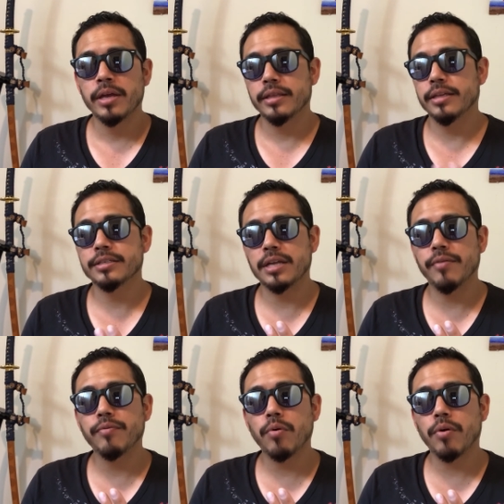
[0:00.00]
And then
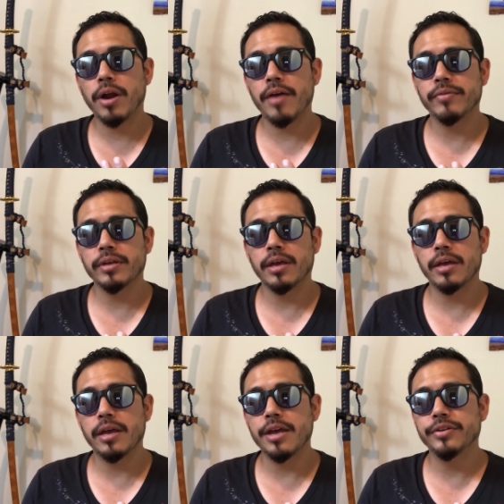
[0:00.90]
step 4, having
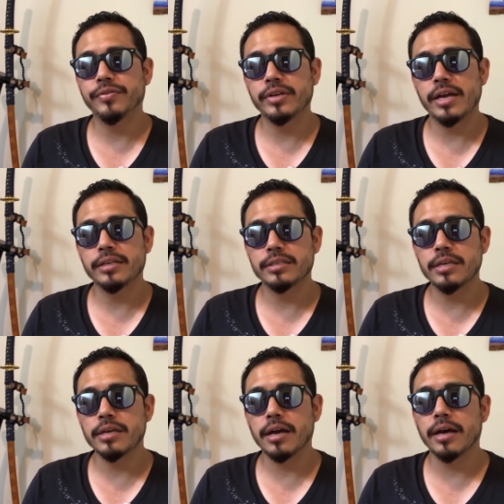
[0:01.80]
a
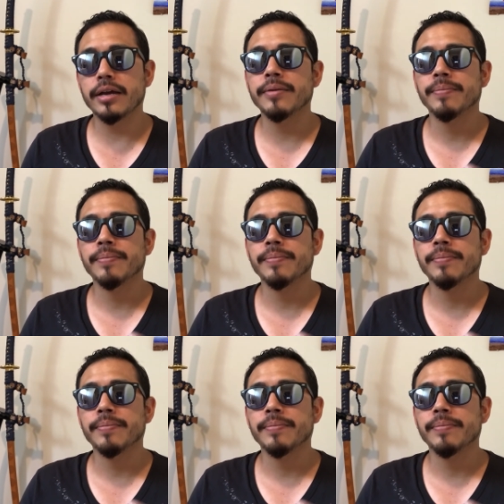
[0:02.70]
HVAC guy